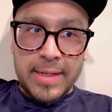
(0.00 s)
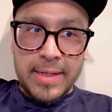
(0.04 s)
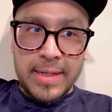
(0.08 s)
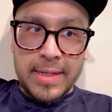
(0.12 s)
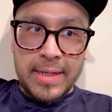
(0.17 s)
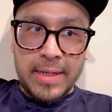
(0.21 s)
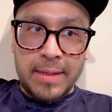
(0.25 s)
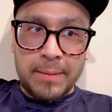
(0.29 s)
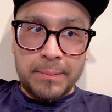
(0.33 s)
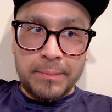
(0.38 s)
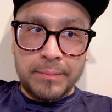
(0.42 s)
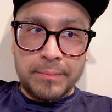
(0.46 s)

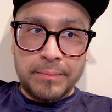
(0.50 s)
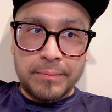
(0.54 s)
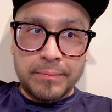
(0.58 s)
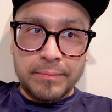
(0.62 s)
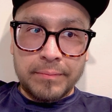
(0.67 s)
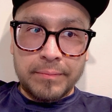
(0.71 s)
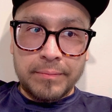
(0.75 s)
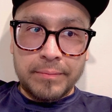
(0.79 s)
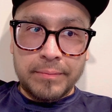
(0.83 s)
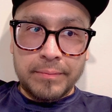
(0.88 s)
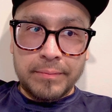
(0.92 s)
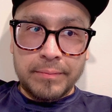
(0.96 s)
I'm
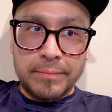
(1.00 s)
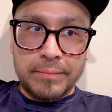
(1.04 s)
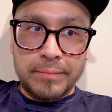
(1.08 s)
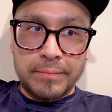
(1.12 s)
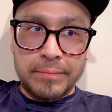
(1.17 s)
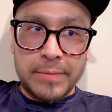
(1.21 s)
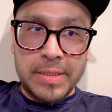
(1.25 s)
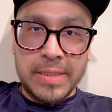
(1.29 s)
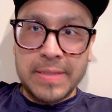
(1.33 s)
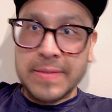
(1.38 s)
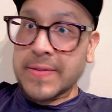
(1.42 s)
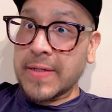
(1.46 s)

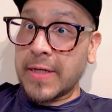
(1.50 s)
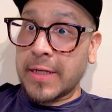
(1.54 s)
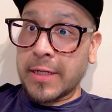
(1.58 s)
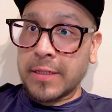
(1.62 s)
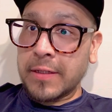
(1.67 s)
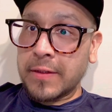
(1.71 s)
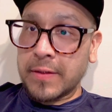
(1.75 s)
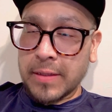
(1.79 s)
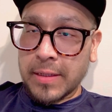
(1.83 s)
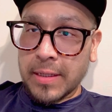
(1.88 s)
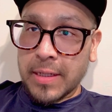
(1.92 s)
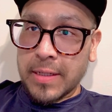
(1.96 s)
excited
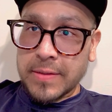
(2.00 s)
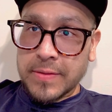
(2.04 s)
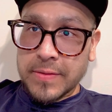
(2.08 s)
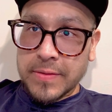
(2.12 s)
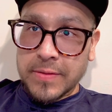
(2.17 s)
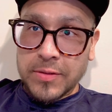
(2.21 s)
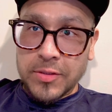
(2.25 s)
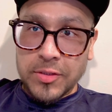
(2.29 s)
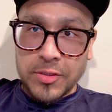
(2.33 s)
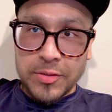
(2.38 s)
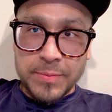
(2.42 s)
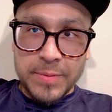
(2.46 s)
nonetheless,
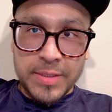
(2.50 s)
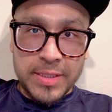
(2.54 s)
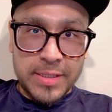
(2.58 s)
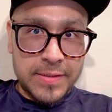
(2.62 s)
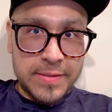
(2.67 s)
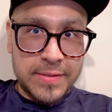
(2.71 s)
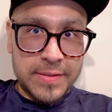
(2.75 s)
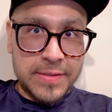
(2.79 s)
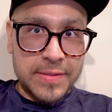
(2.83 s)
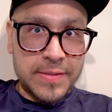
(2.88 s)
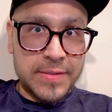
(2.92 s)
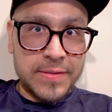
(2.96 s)
just because
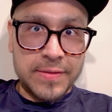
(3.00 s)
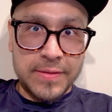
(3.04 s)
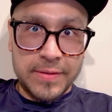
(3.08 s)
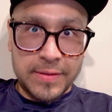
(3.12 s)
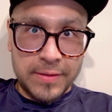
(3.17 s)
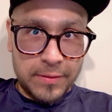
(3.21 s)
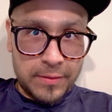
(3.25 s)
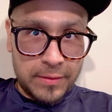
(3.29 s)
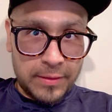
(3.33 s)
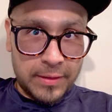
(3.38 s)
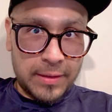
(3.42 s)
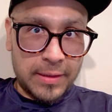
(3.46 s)
this is
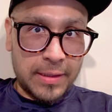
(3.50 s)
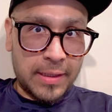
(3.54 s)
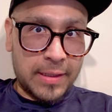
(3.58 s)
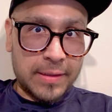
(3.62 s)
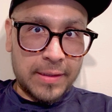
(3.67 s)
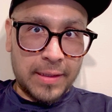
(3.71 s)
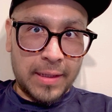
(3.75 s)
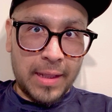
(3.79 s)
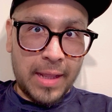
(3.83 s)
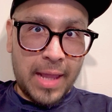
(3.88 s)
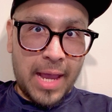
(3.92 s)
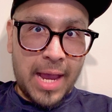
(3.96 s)
literally like the
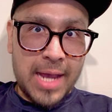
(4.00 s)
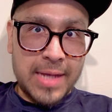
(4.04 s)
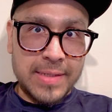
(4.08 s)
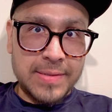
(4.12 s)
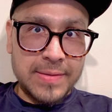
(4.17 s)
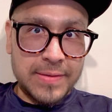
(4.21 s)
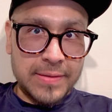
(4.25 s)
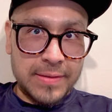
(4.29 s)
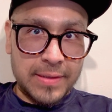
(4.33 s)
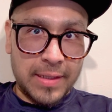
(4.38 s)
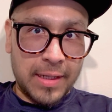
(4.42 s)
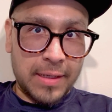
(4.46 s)

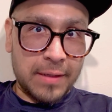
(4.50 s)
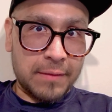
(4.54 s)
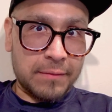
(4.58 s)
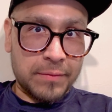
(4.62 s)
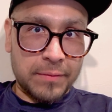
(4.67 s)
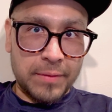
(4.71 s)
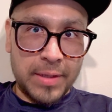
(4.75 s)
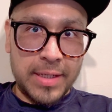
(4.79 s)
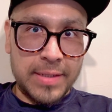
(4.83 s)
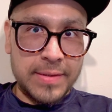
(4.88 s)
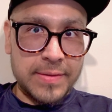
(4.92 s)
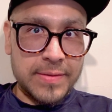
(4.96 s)
last leg of the
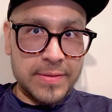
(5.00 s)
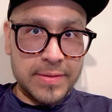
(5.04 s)
race.